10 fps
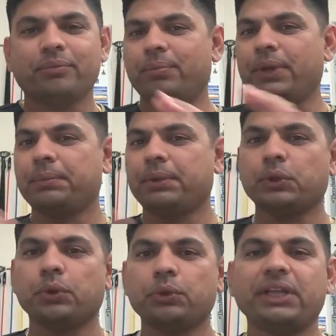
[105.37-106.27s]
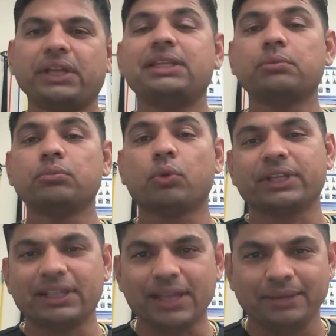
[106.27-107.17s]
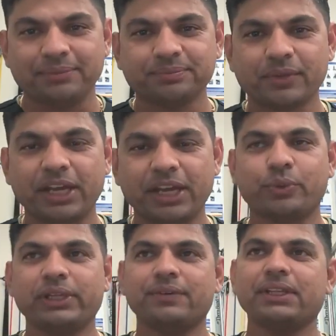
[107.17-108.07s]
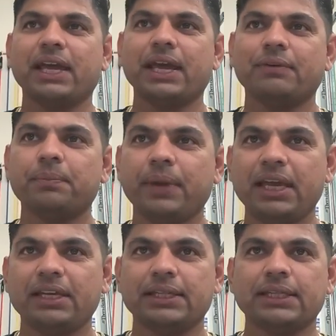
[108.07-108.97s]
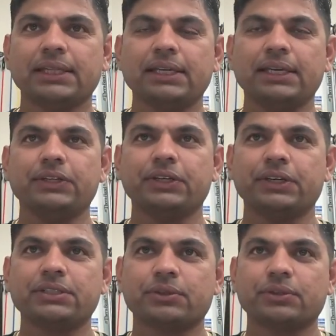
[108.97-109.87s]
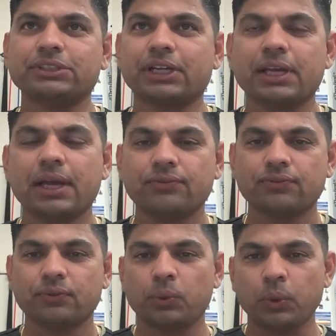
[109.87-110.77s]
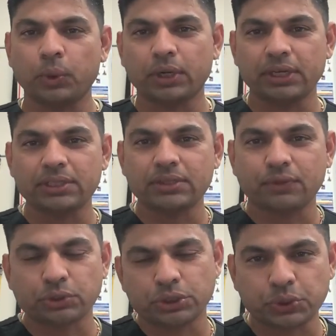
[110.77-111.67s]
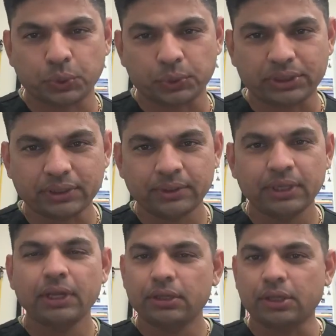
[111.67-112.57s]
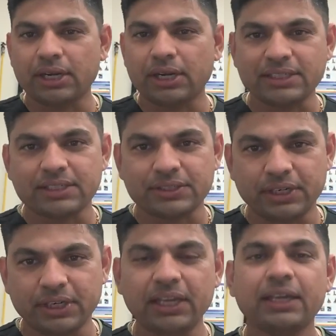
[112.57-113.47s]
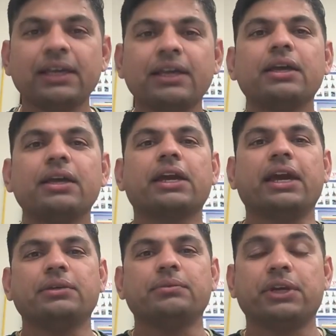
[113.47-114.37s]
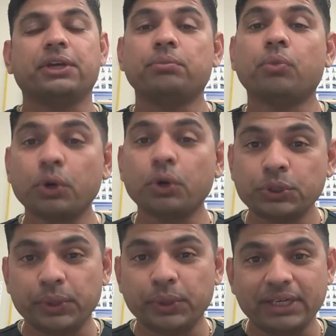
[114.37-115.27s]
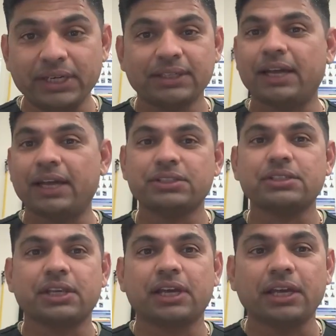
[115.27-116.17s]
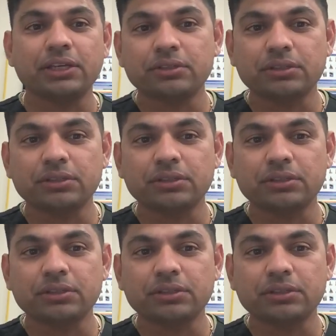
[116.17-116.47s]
People don't know anything more than that. Okay, so whenever they have a pain, either it's a rotator cuff or it's a frozen shoulder, not necessarily. Okay, there are more to it than just a